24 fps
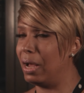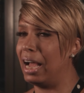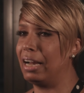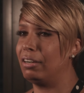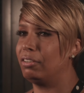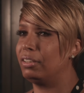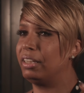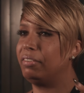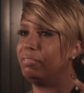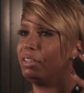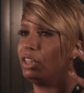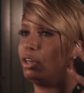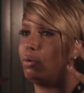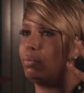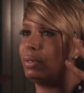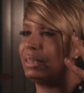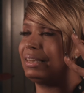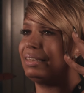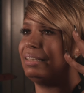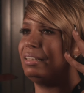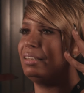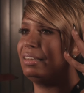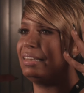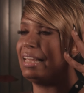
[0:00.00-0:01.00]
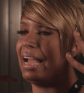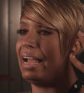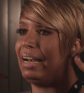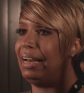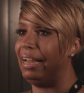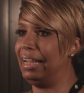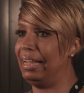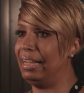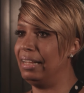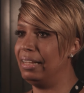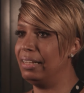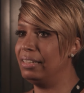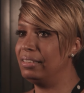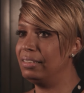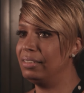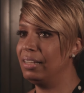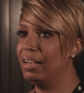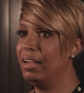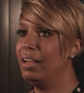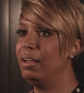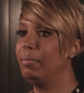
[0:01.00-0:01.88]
I don't even know what that is